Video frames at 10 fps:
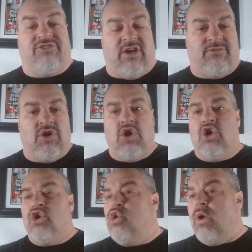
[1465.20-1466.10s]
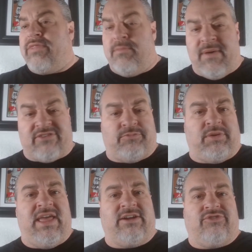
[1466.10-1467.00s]
of who are the best
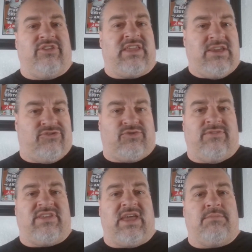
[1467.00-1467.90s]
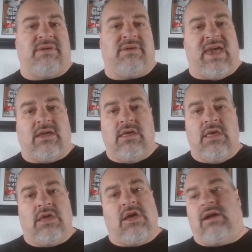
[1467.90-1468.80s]
players in the history of the NBA.
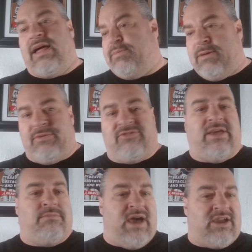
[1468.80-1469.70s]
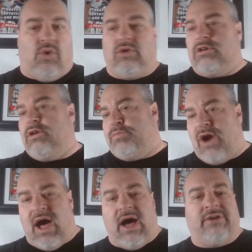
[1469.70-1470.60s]
You know, a lot of people say Michael or
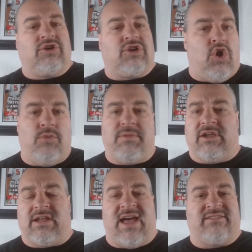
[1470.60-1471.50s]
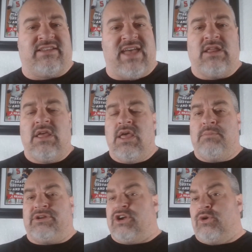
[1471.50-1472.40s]
LeBron or Kobe or guys like that,
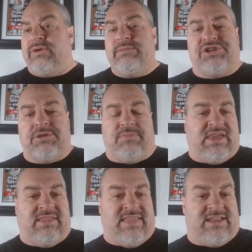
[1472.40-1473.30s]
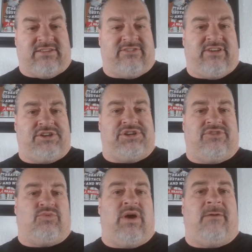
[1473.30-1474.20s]
but Kareem should be in that discussion
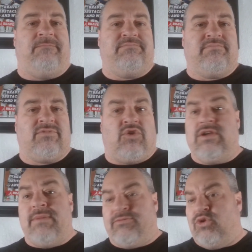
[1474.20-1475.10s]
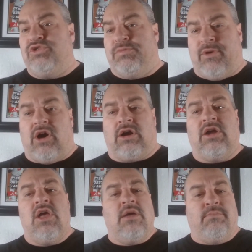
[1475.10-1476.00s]
as well. Kareem Abdul-Jabbar
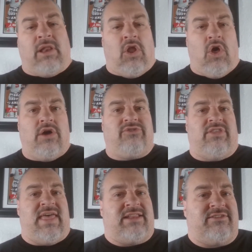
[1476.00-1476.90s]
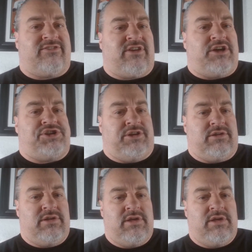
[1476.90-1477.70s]
belongs in that discussion.